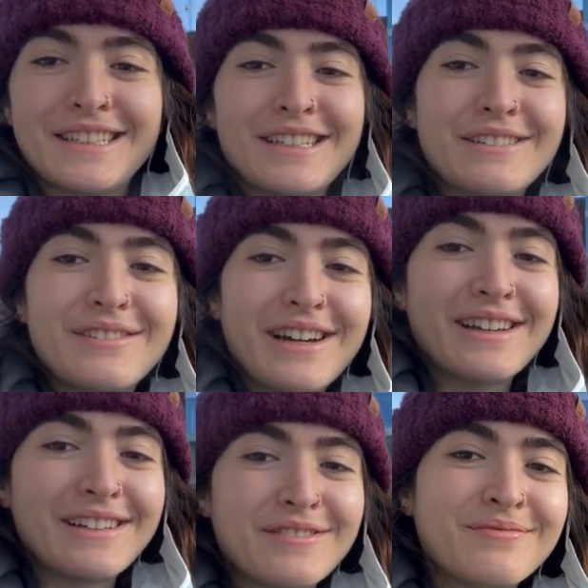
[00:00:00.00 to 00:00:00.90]
Here I
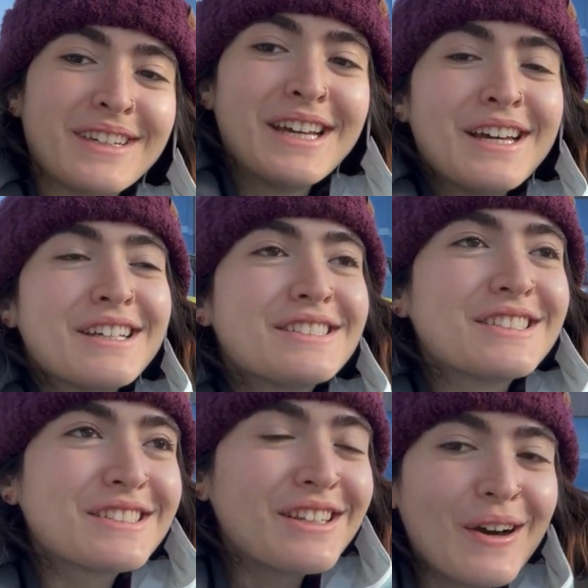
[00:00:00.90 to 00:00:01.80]
am.
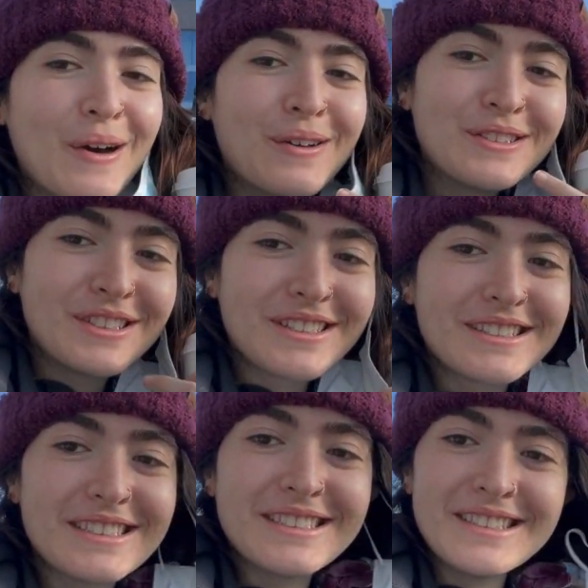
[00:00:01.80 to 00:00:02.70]
Just got all checked
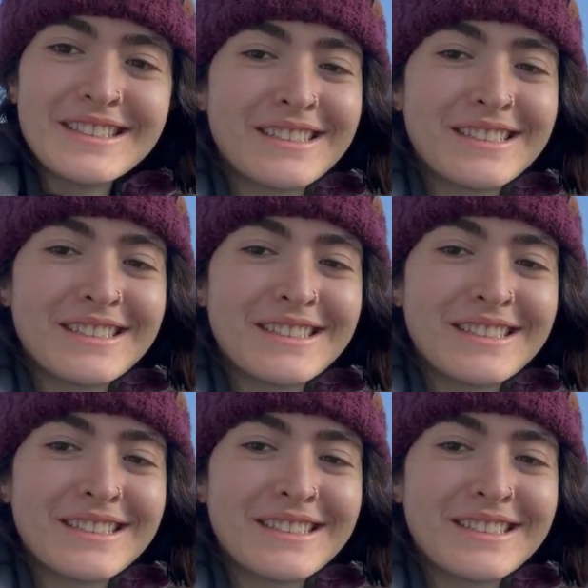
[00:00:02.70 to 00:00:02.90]
in.